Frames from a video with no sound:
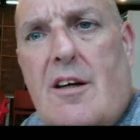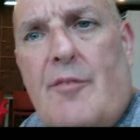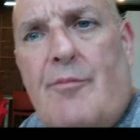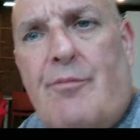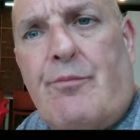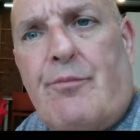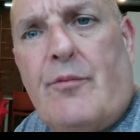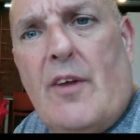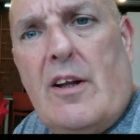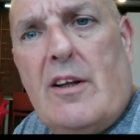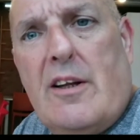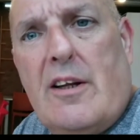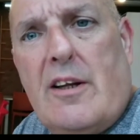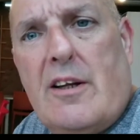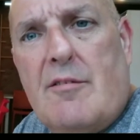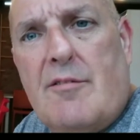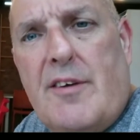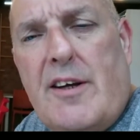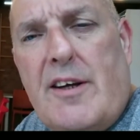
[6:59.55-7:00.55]
Little
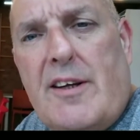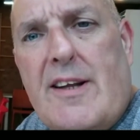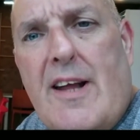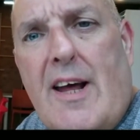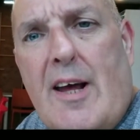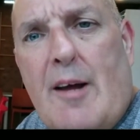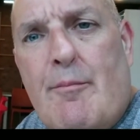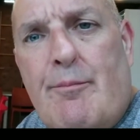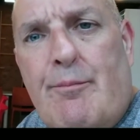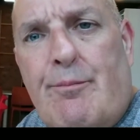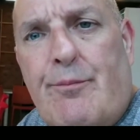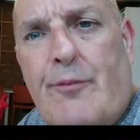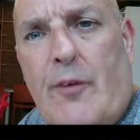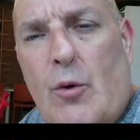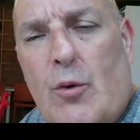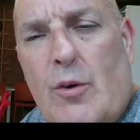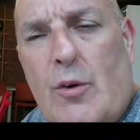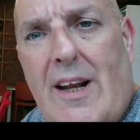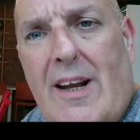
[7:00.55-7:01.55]
Vietnam, or
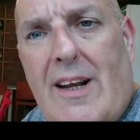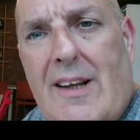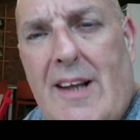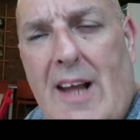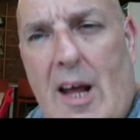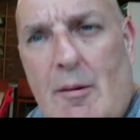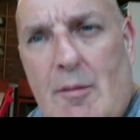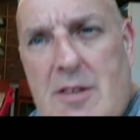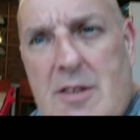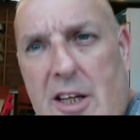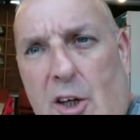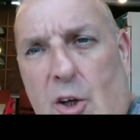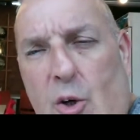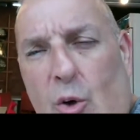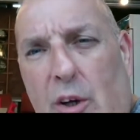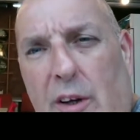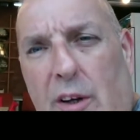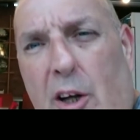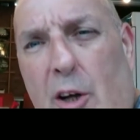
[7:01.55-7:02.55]
Little Nam as they call it. There are
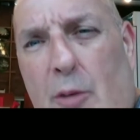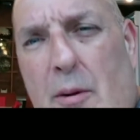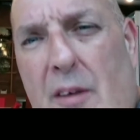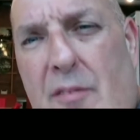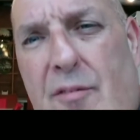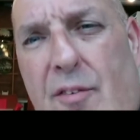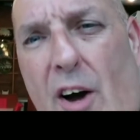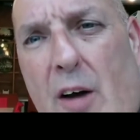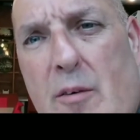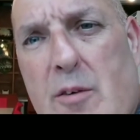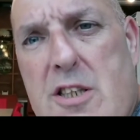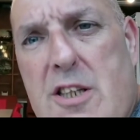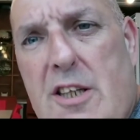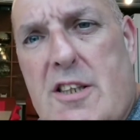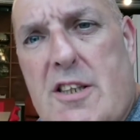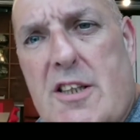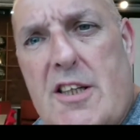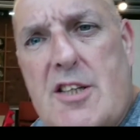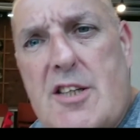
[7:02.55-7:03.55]
about 5 or 6 of these
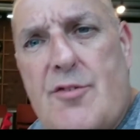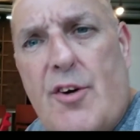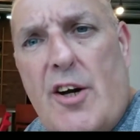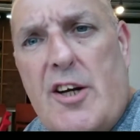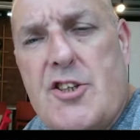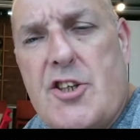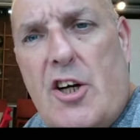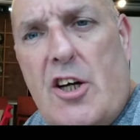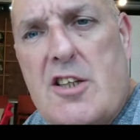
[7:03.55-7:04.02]
franchises.